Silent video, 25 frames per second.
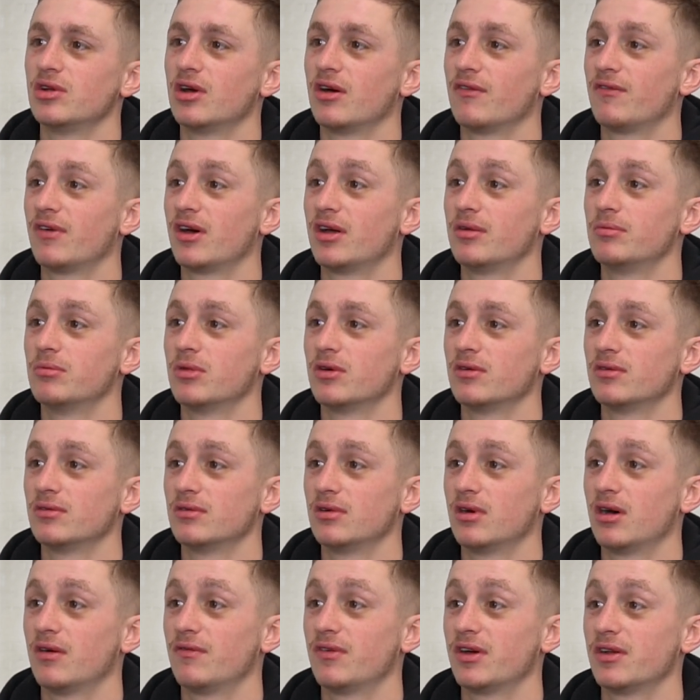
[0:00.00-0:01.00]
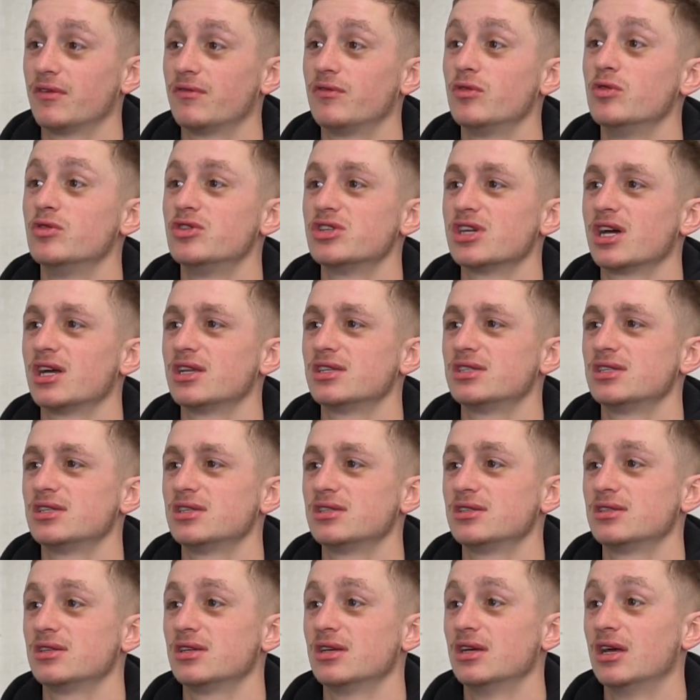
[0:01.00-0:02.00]
I've had a few
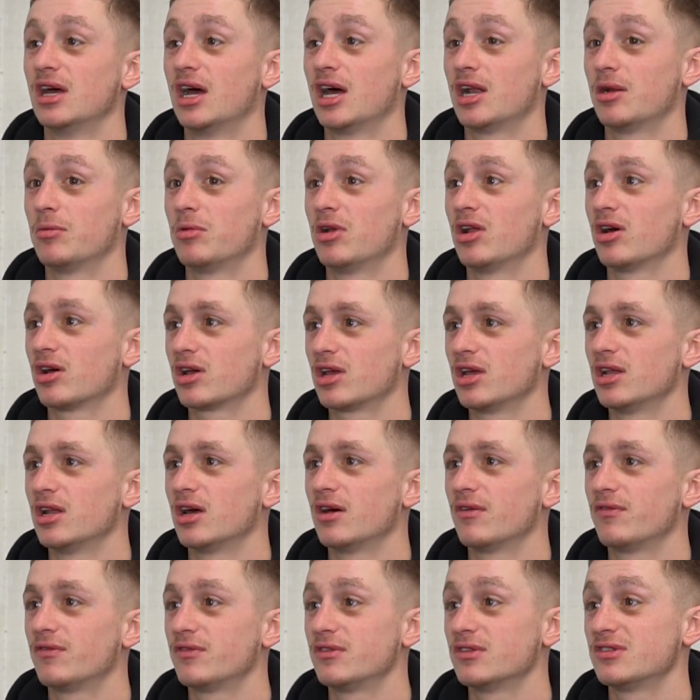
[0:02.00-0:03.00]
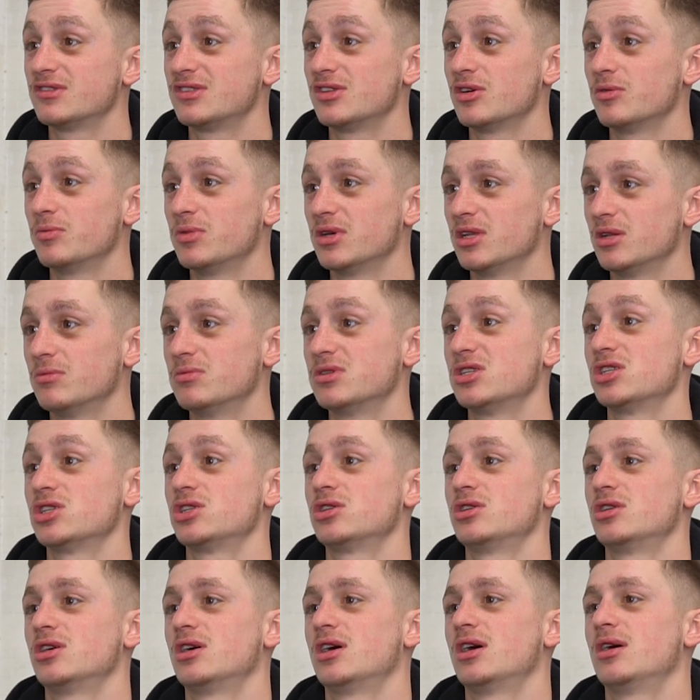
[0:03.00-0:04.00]
chances, and I'm lucky enough to still be in the
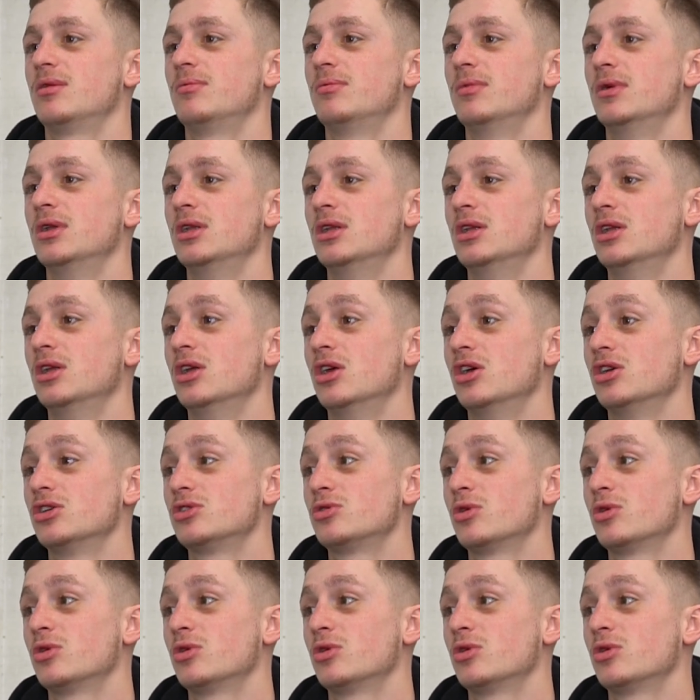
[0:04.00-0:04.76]
position I am.